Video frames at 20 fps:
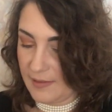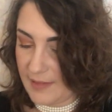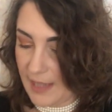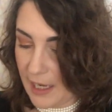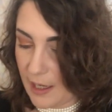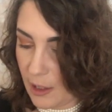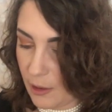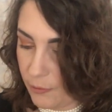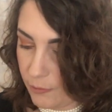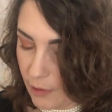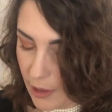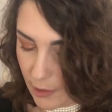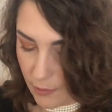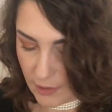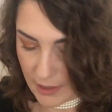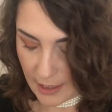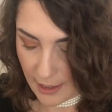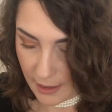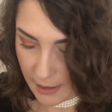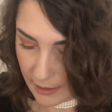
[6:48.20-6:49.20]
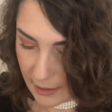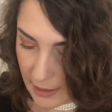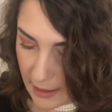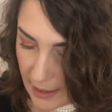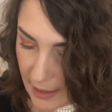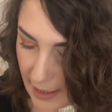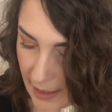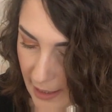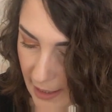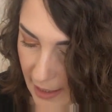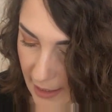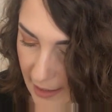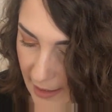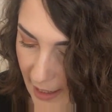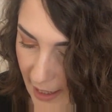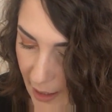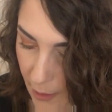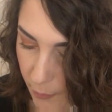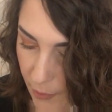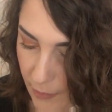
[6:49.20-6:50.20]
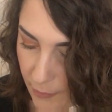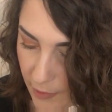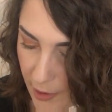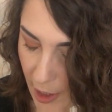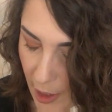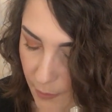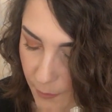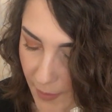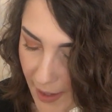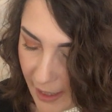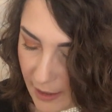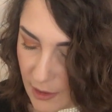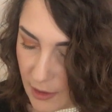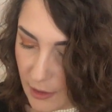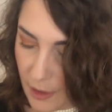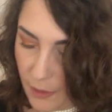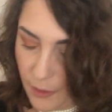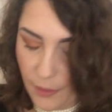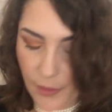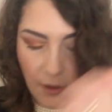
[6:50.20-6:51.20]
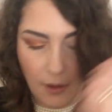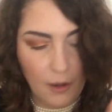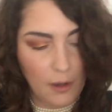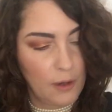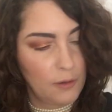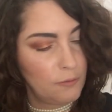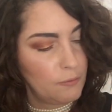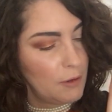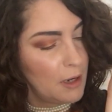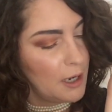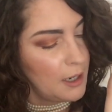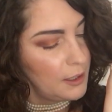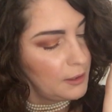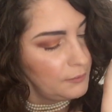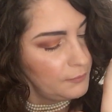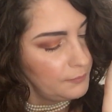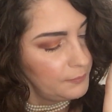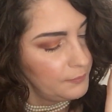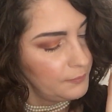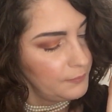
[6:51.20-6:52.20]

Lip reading: second row done. Now we go back to the third row.